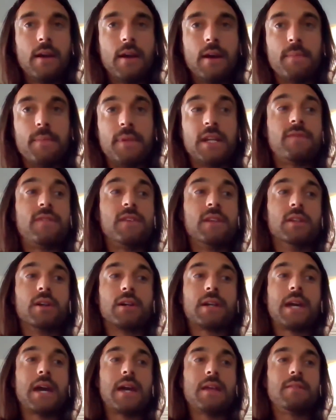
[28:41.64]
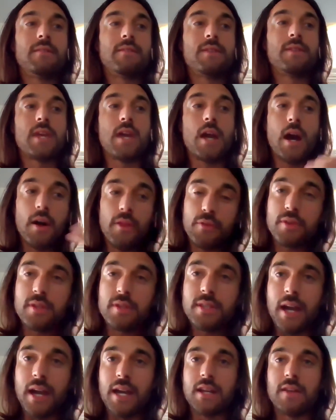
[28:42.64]
But if you look at the other
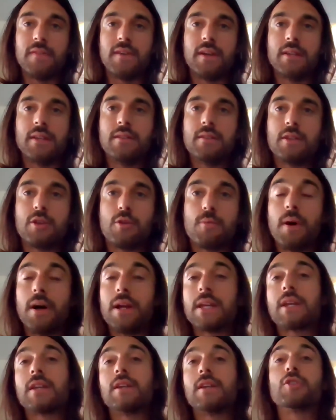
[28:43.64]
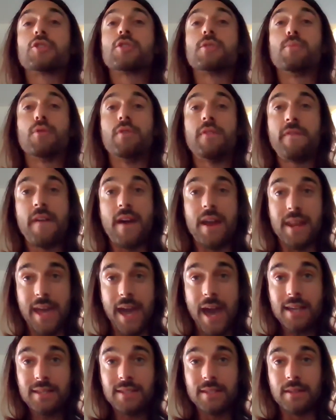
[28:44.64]
side of it, your body can also burn fatty
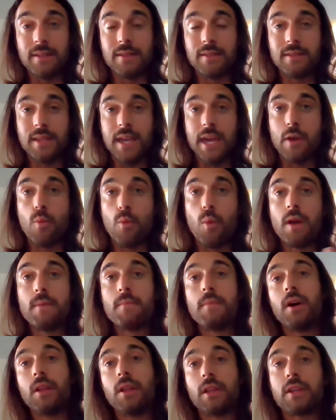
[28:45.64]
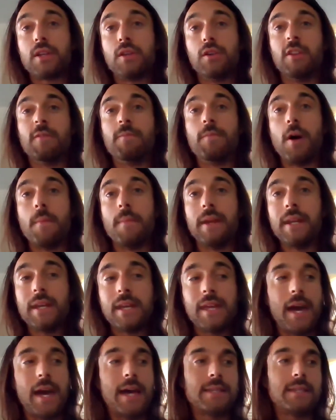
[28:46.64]
acids, and one molecule of
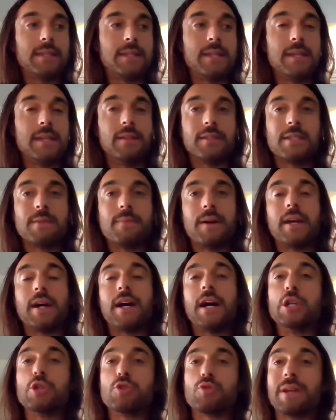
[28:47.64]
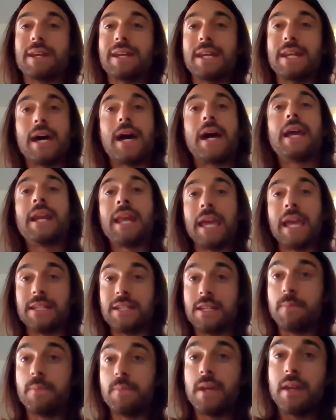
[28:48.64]
palmitic acid yields about one hundred nine A
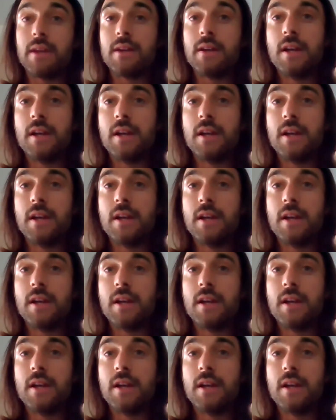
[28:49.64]
T P.